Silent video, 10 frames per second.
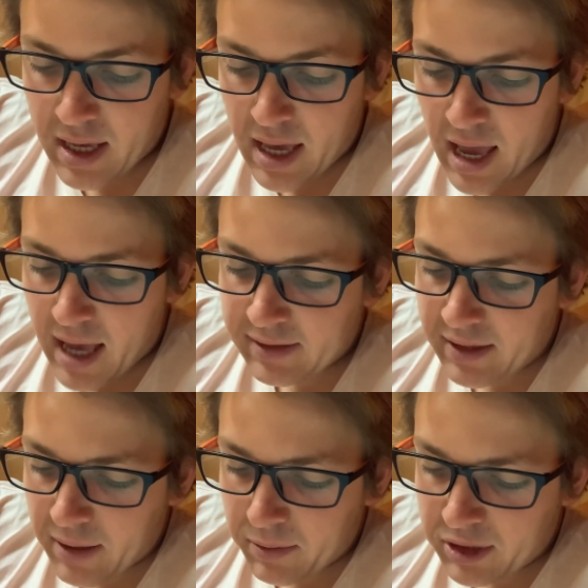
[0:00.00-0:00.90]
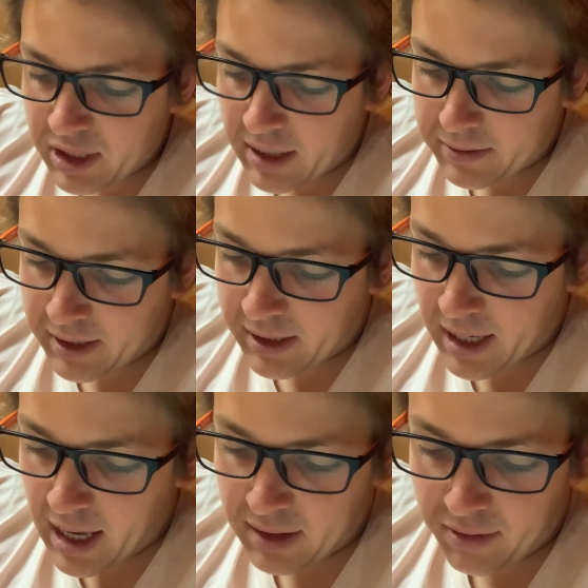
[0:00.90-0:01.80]
As they were shouting
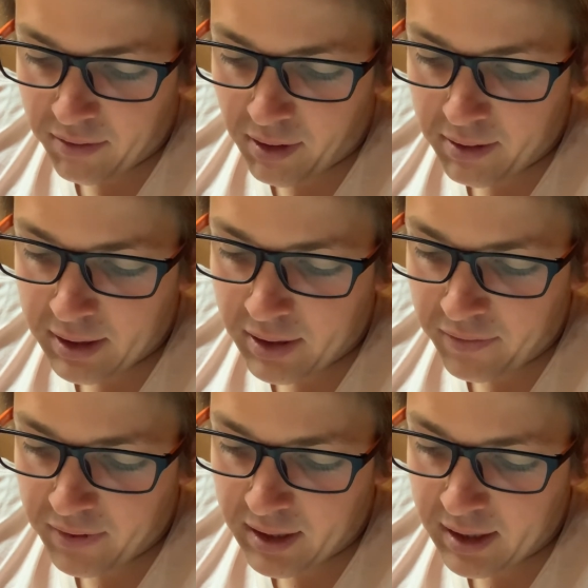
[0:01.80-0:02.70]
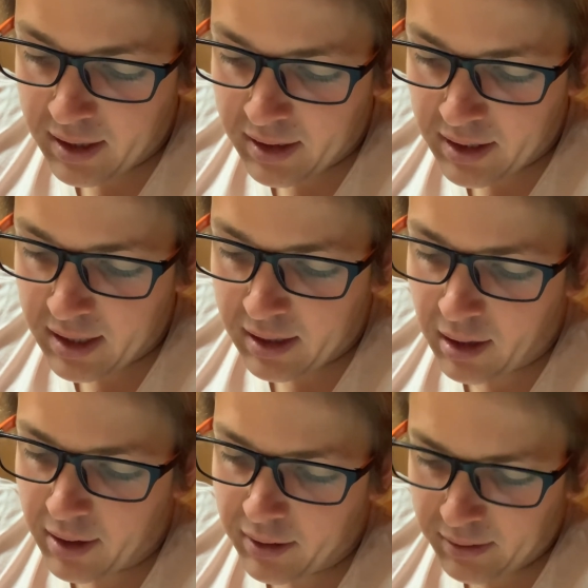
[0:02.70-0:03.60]
and throwing off their
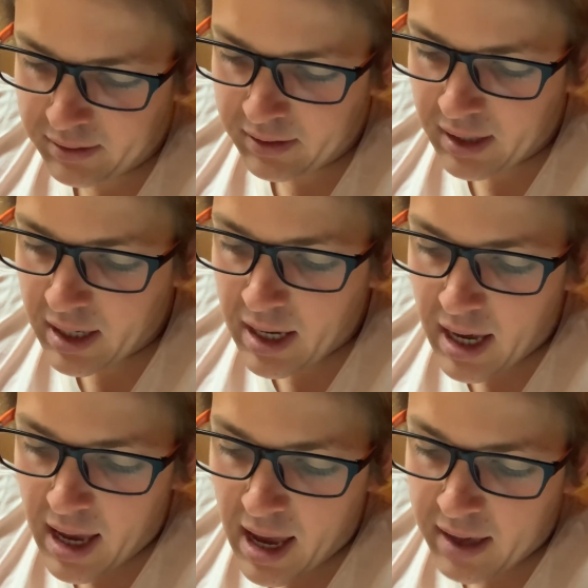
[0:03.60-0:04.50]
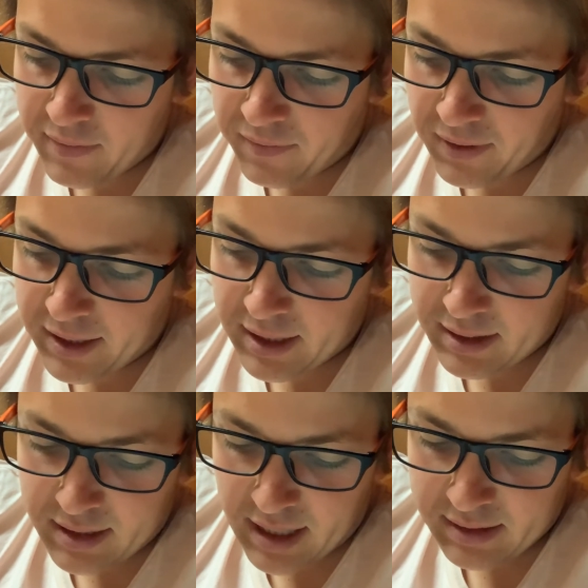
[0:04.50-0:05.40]
cloaks and flinging
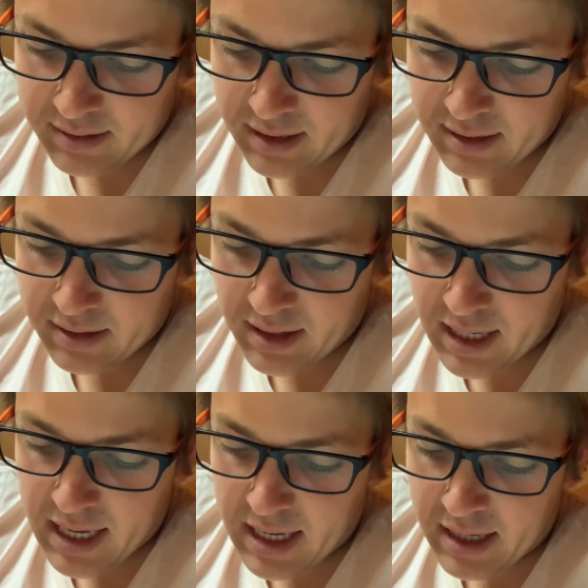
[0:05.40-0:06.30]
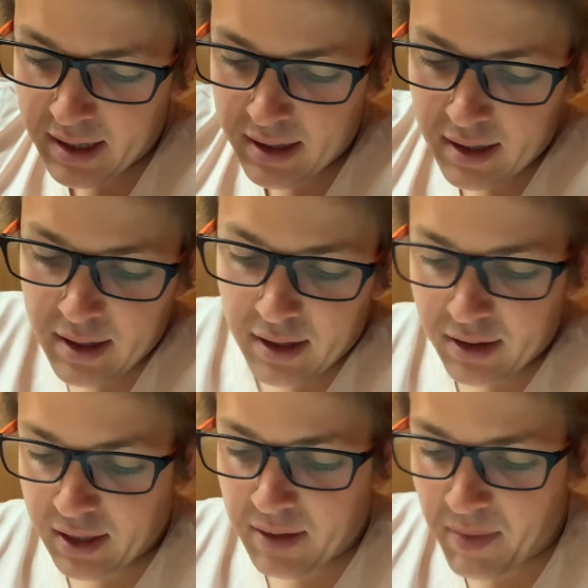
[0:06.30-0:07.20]
dust into the air,
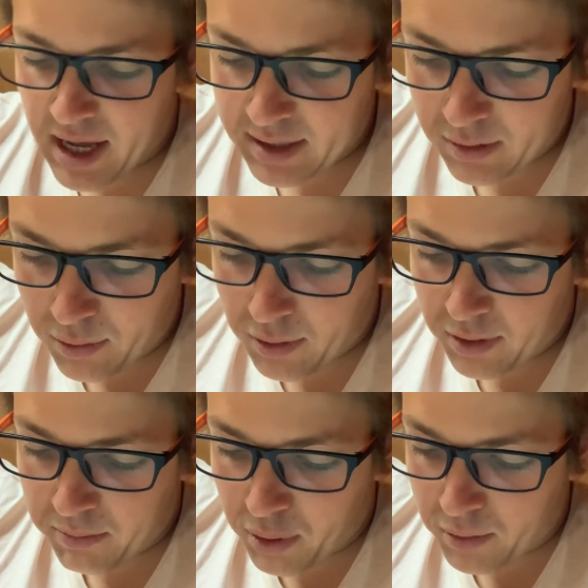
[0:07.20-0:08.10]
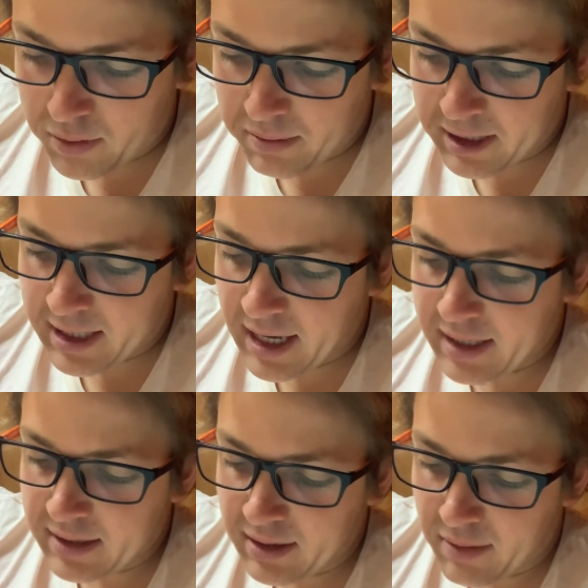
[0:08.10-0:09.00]
the commander ordered Paul to be
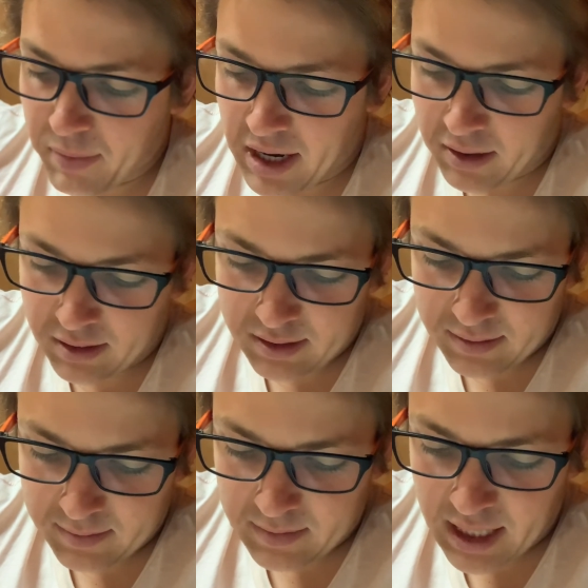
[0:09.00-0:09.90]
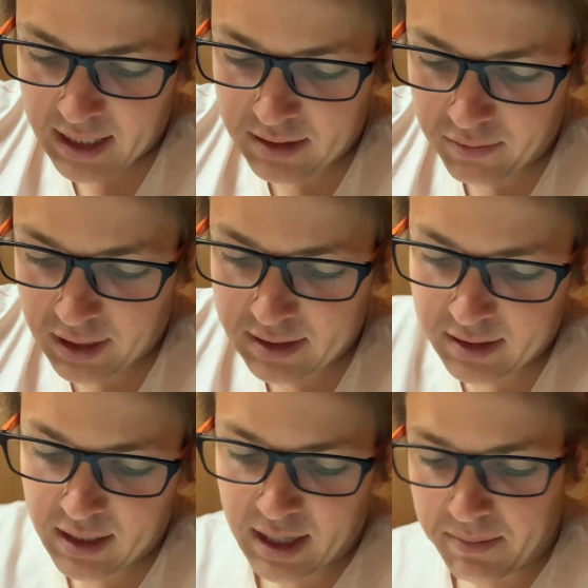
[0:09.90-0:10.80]
taken to the barracks. He directed
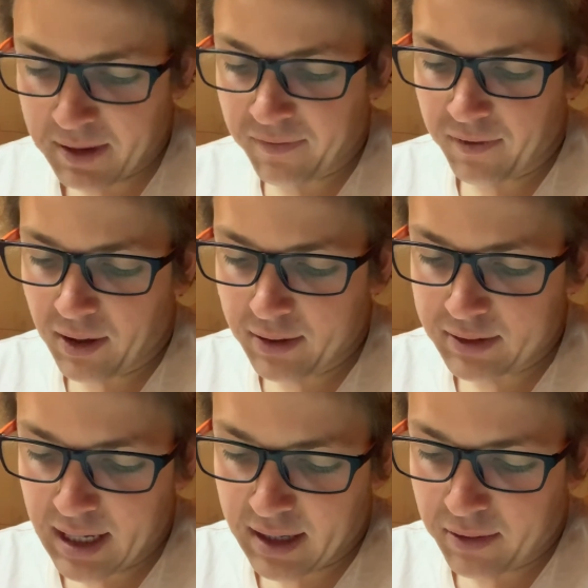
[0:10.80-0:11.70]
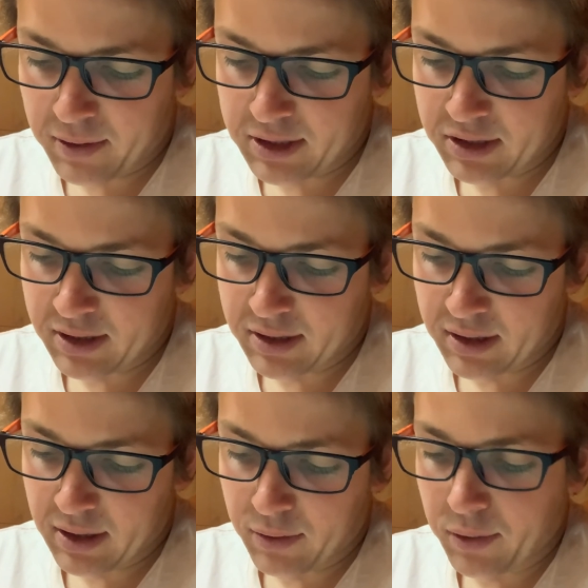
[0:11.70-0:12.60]
that he be flogged and questioned
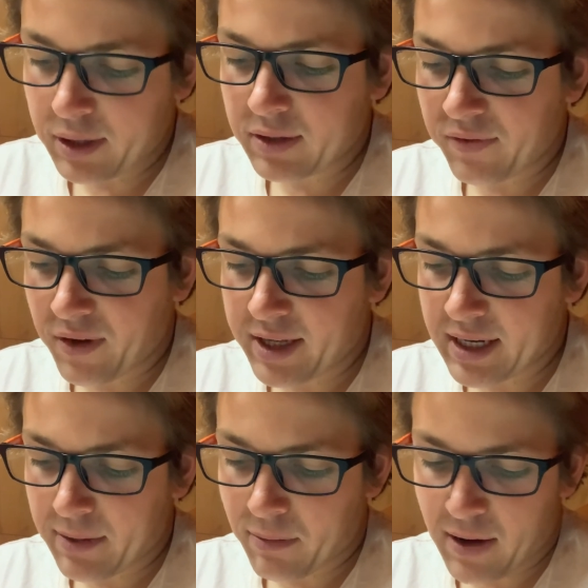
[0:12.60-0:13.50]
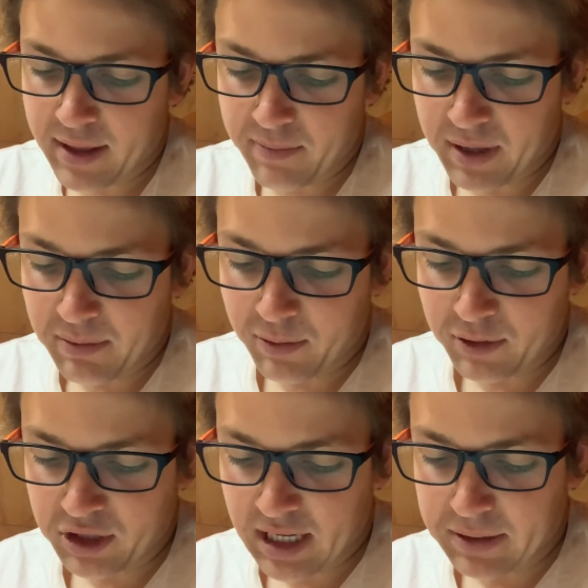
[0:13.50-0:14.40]
in order to find out why the people were
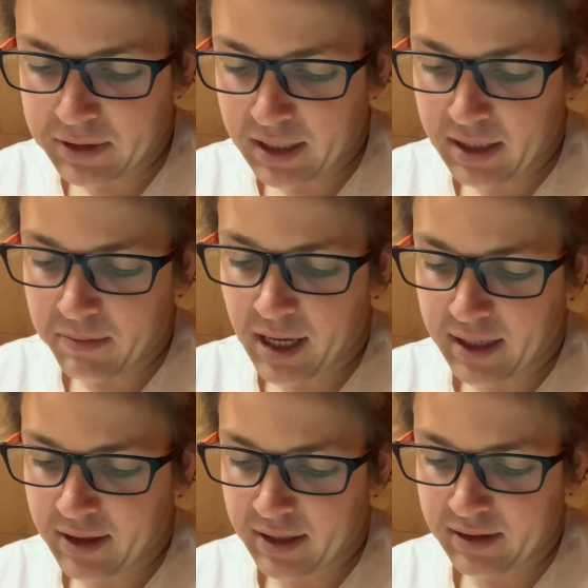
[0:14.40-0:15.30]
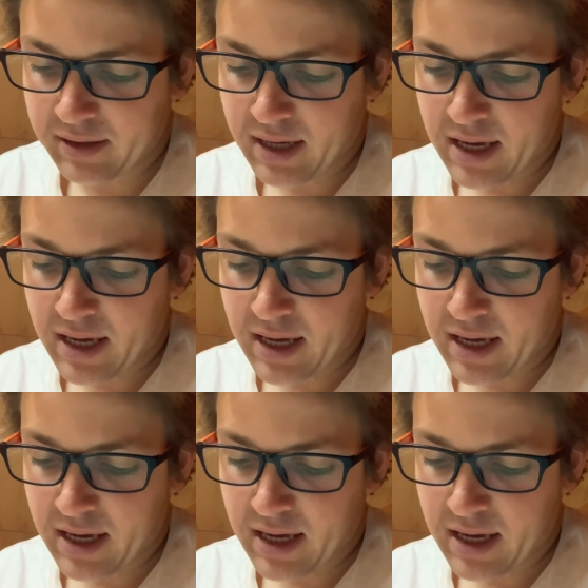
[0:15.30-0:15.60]
shouting at him like this.